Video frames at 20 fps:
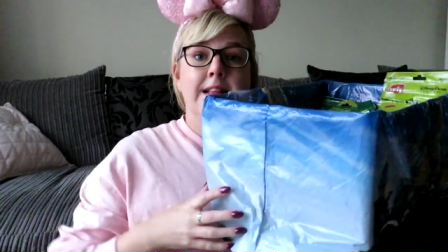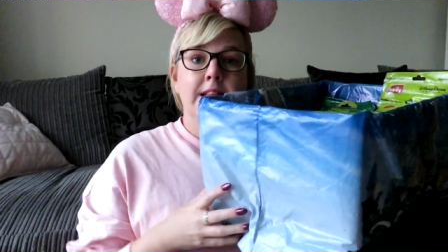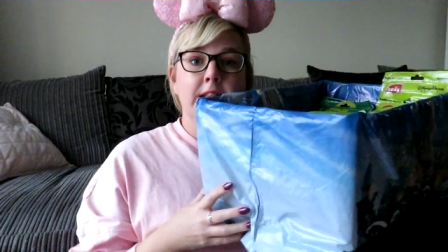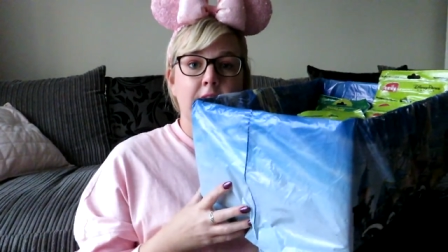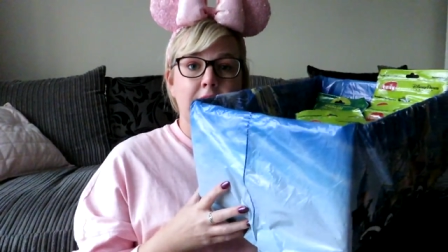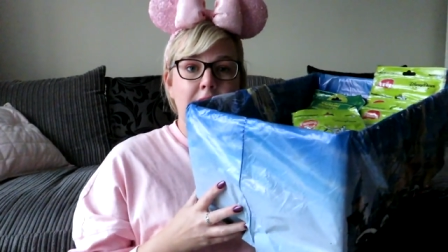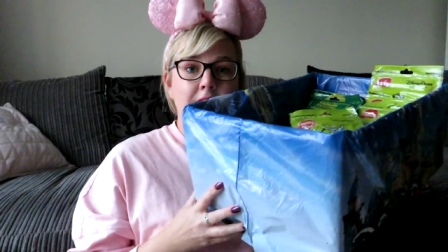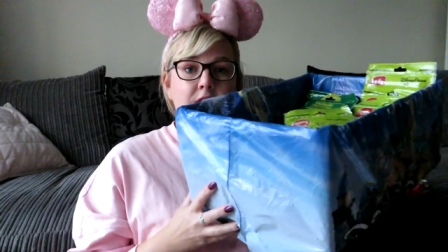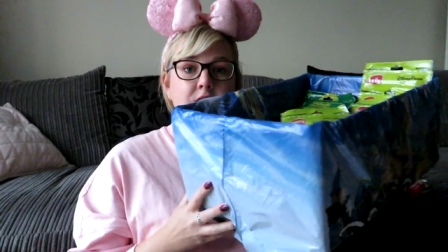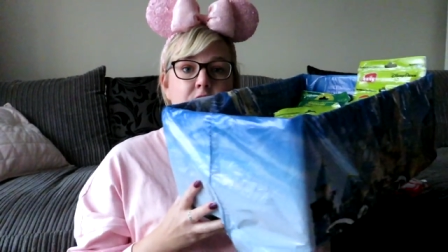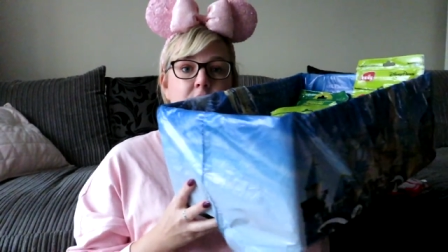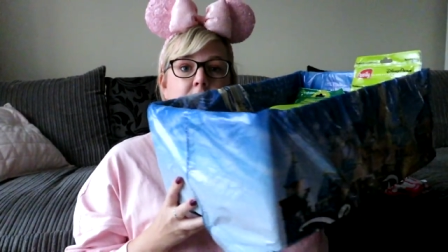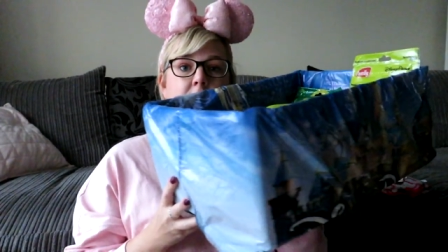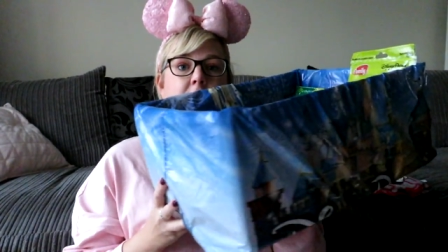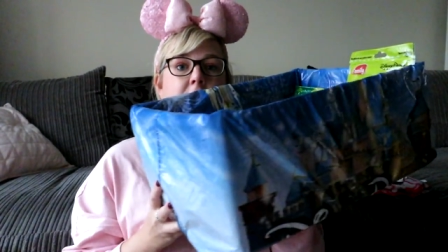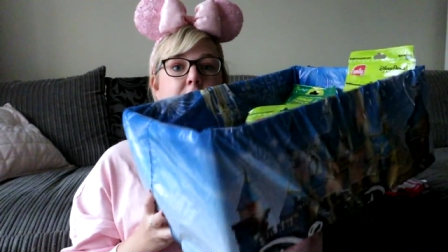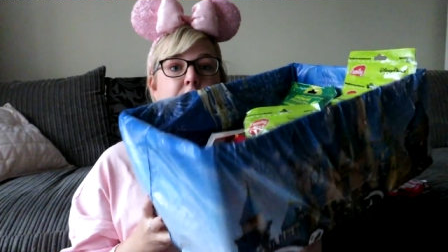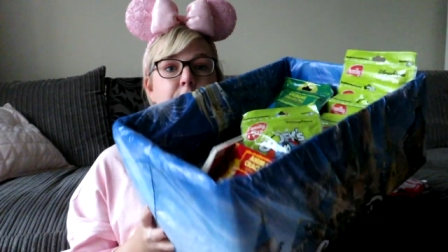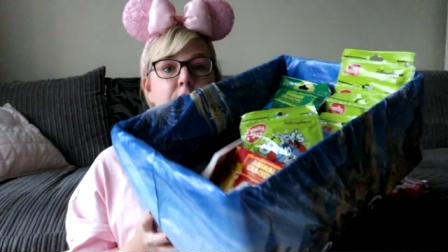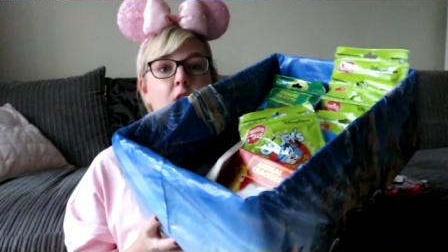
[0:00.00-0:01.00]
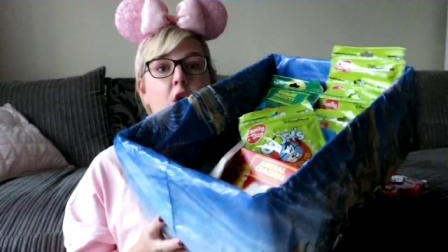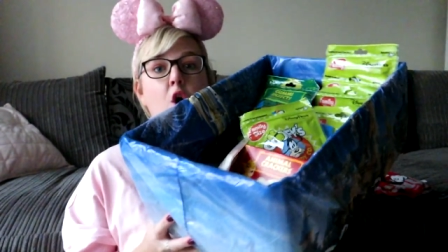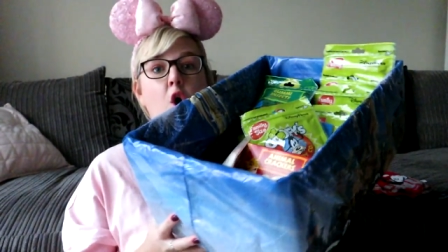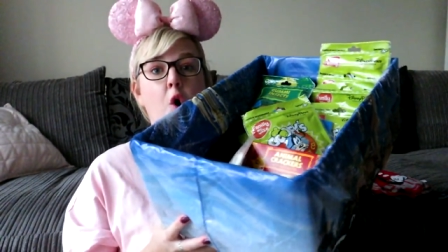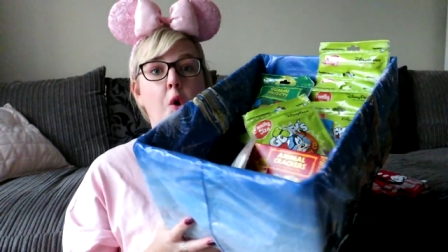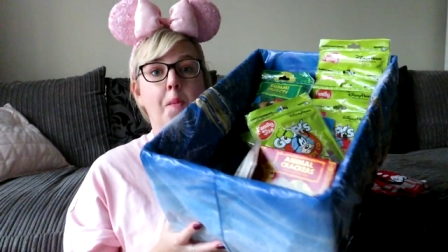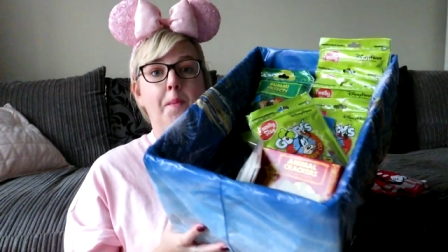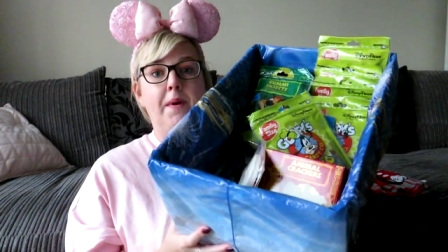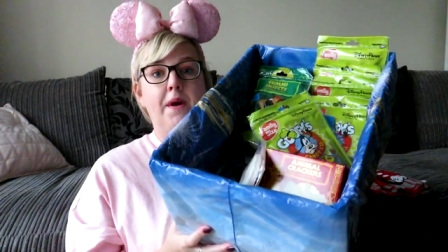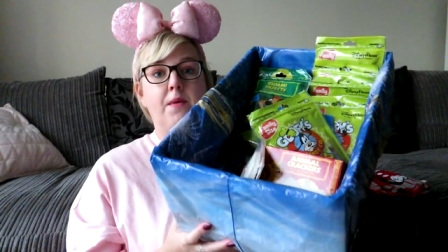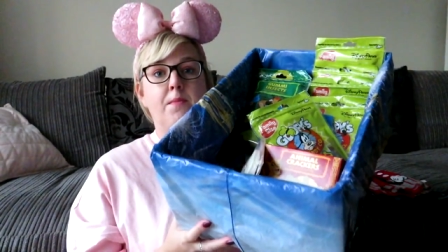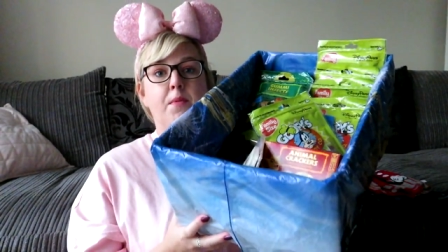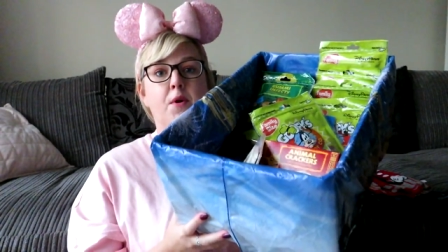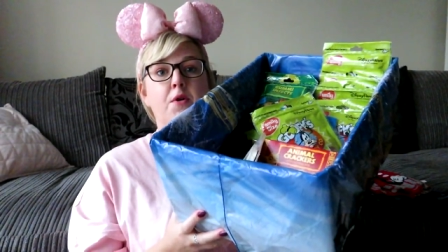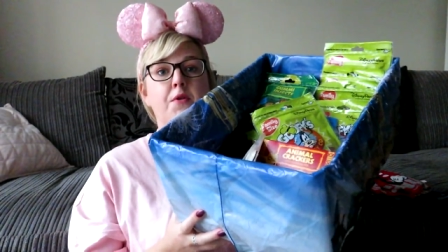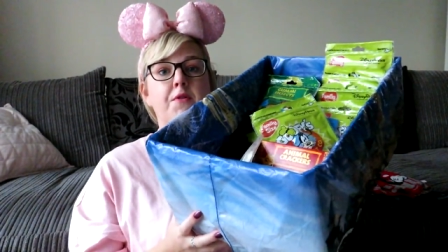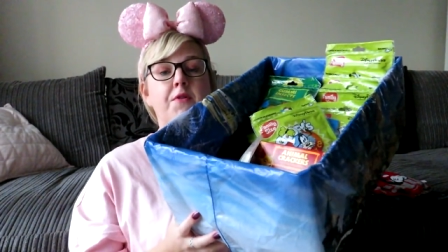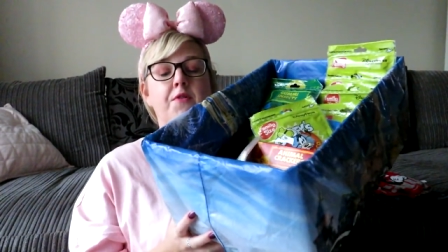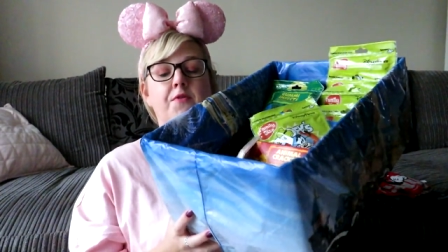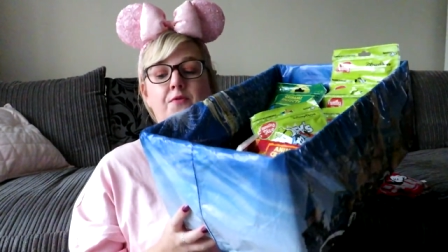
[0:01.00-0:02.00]
So literally there's a whole big
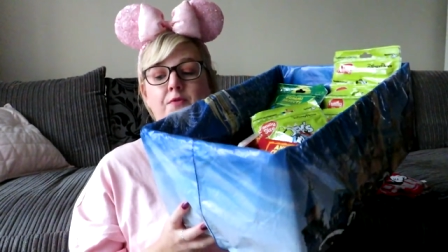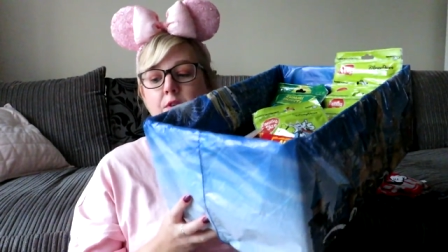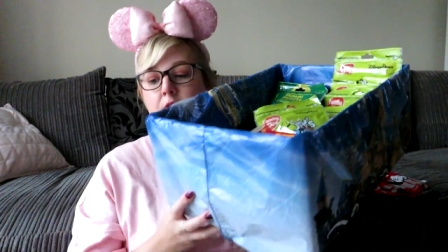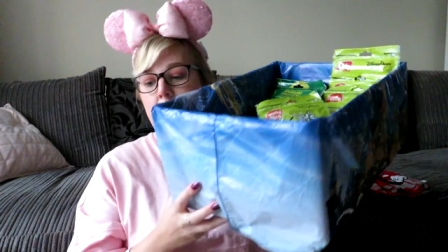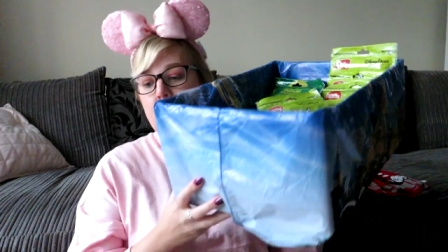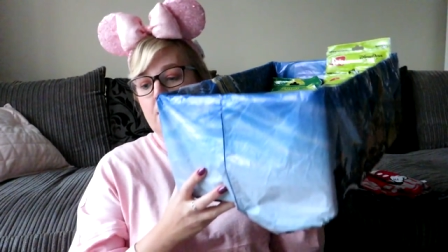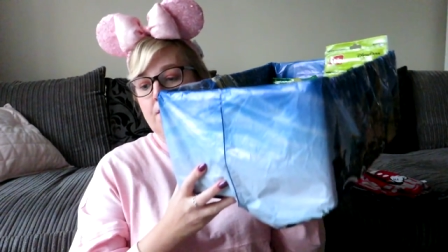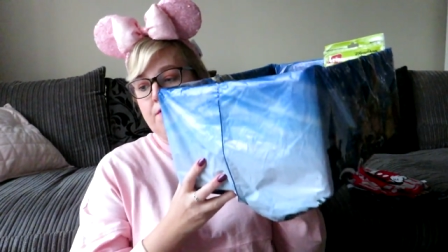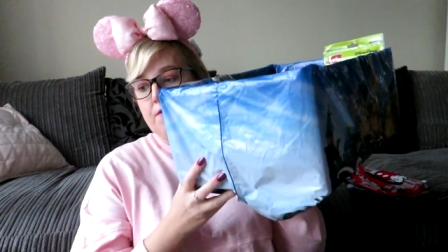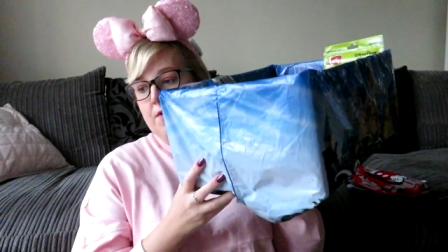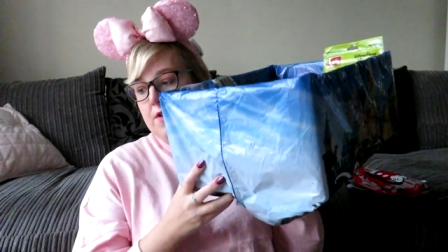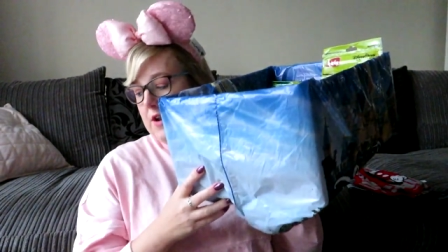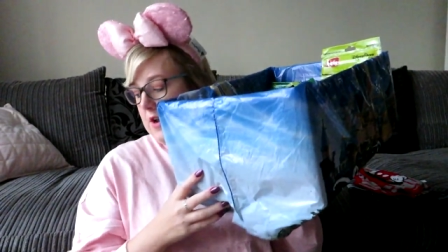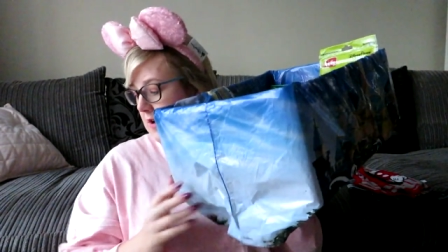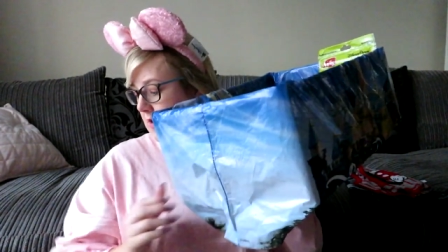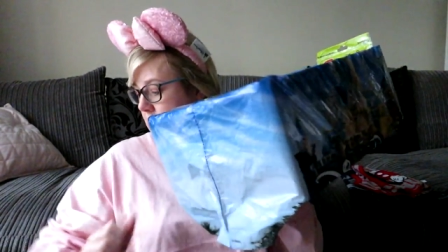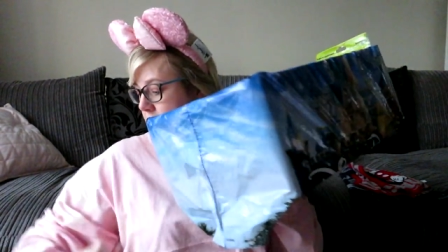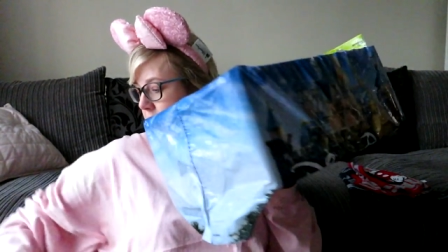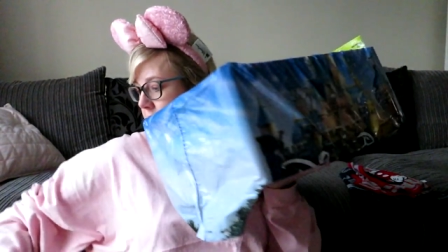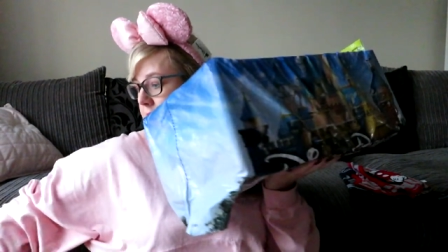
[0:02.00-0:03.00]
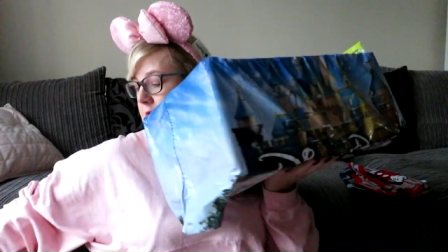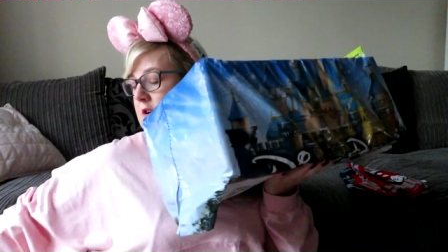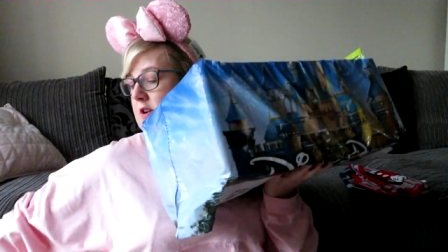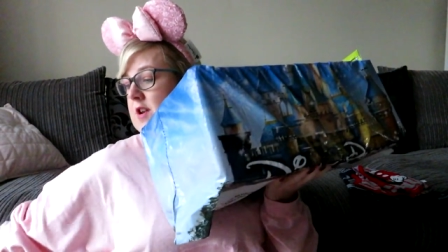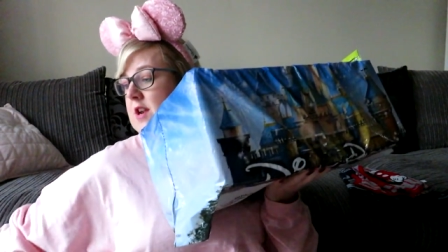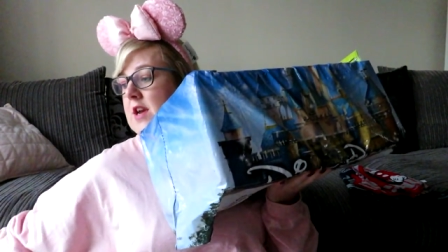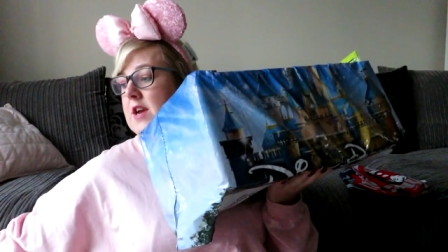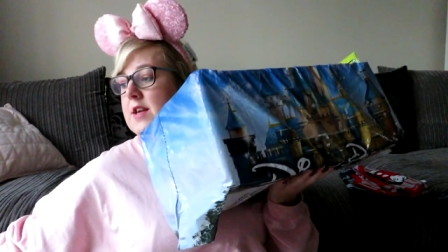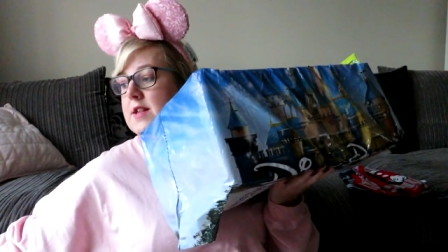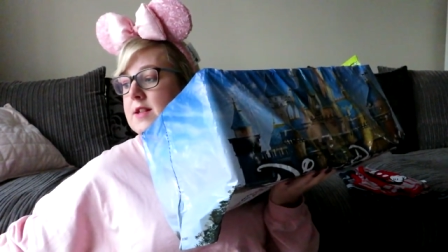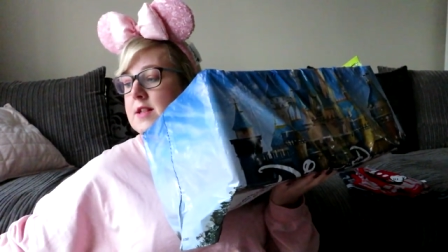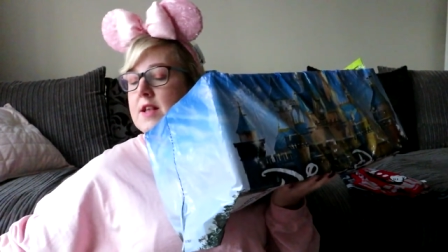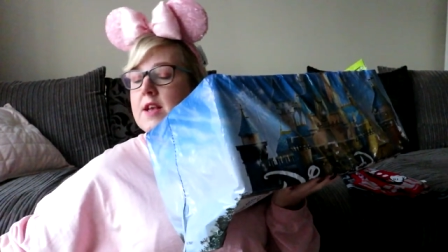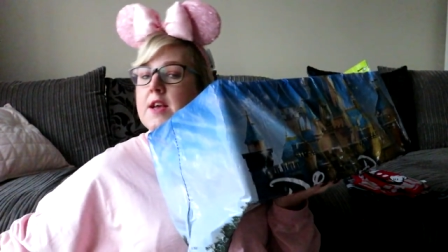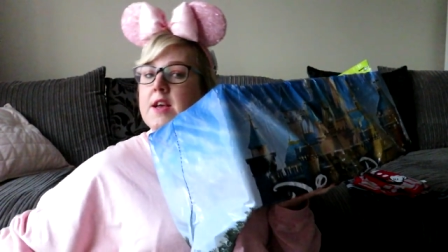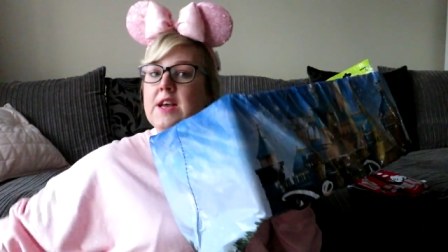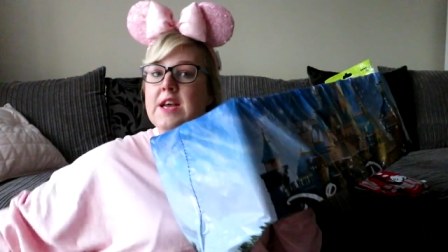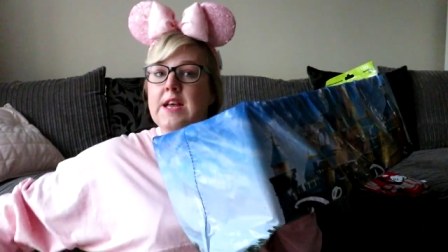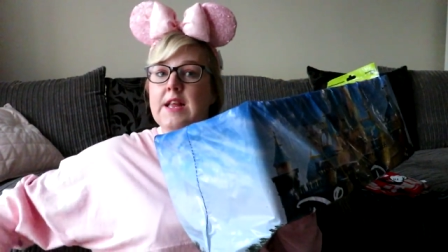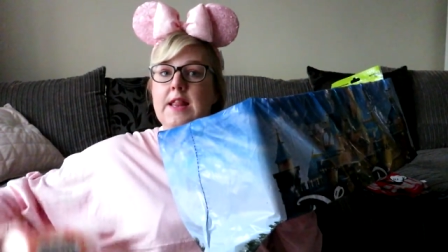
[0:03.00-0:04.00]
box full of loads of goodies
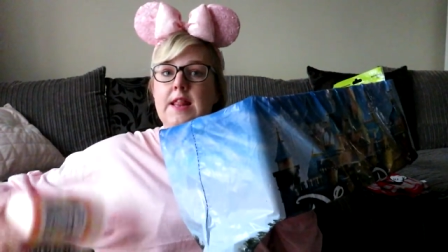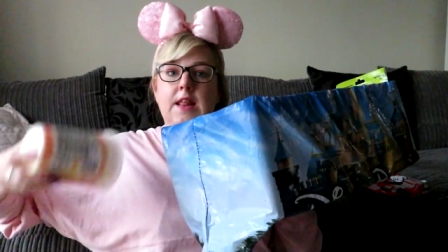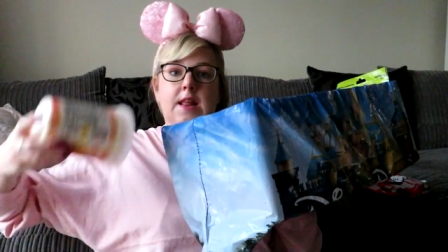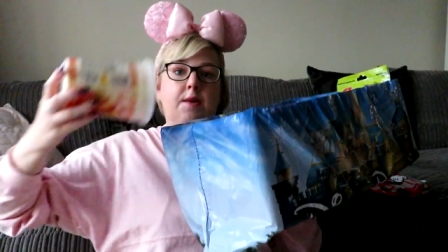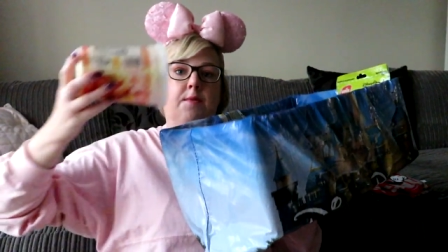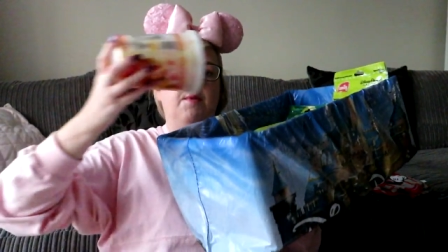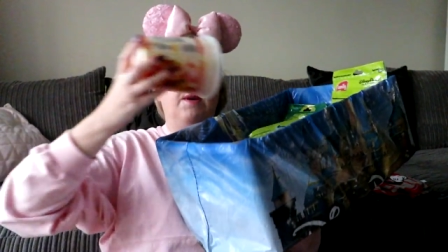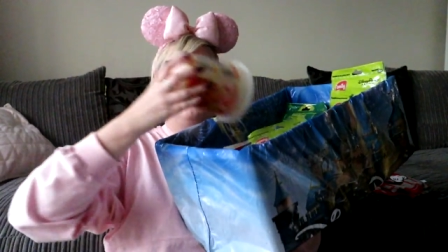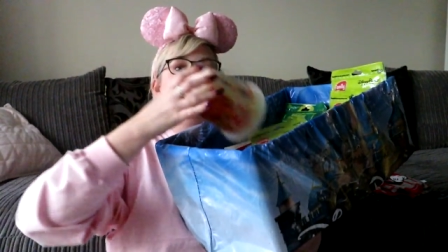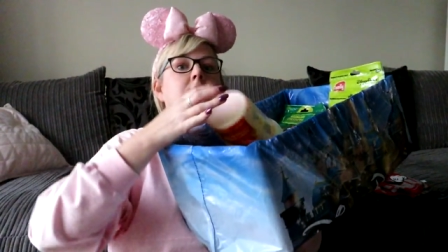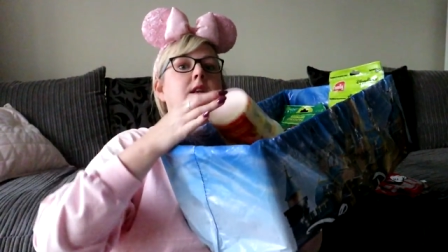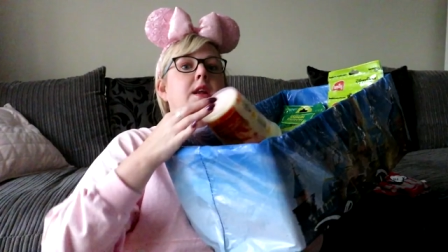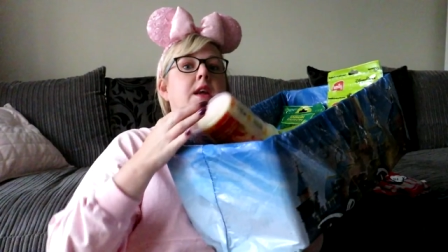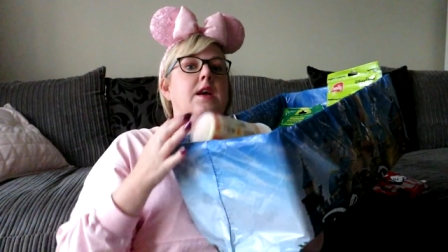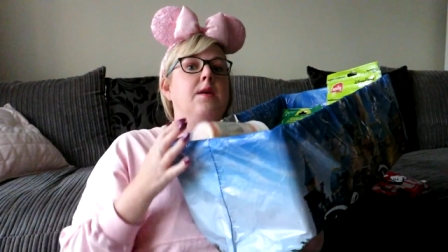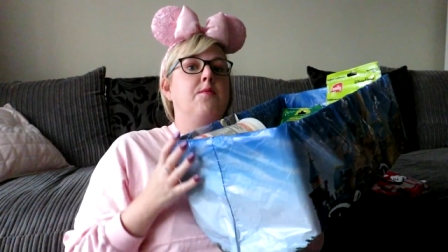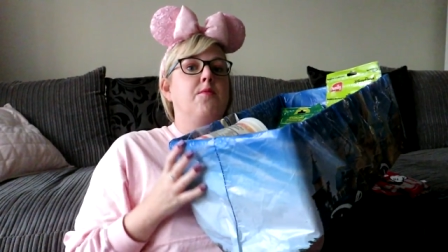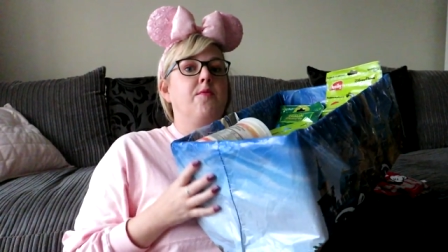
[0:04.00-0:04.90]
that we eat.